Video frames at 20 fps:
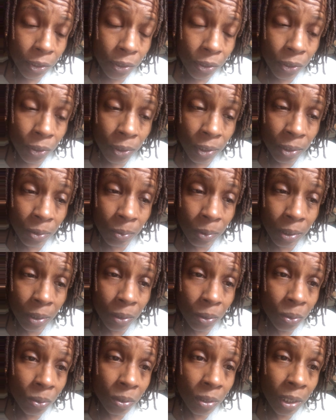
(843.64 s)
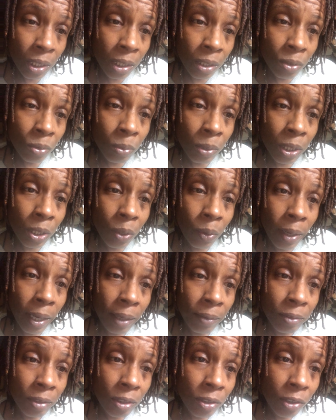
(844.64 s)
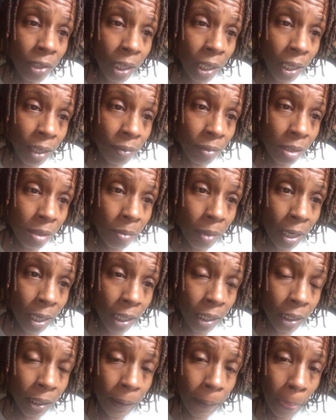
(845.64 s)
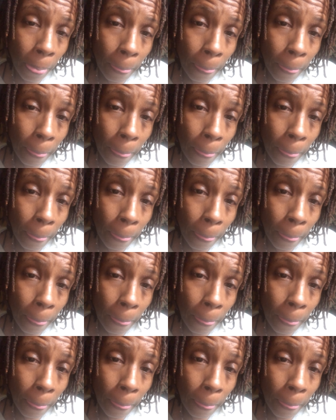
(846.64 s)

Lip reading: So it's one of those things where you have to check everybody.